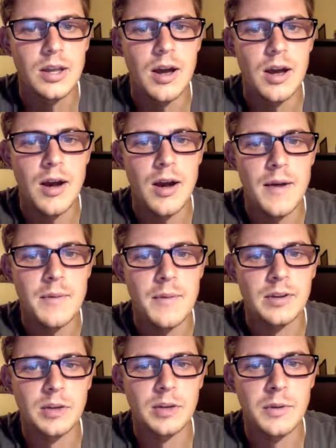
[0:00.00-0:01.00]

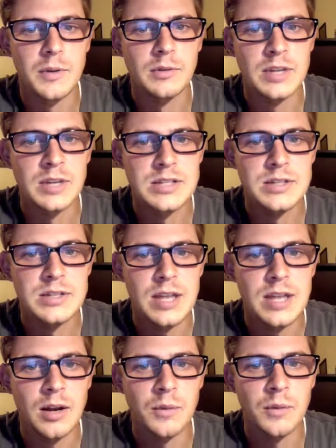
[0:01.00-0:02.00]
It talks about this could
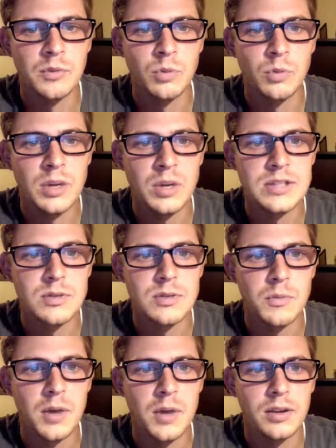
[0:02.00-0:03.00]
take weeks
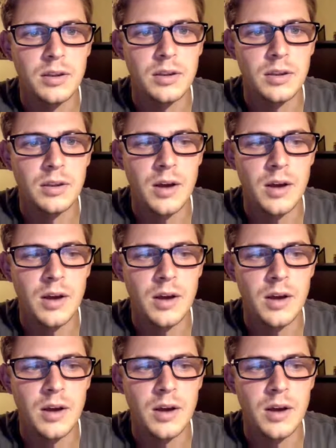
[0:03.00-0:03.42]
to a month.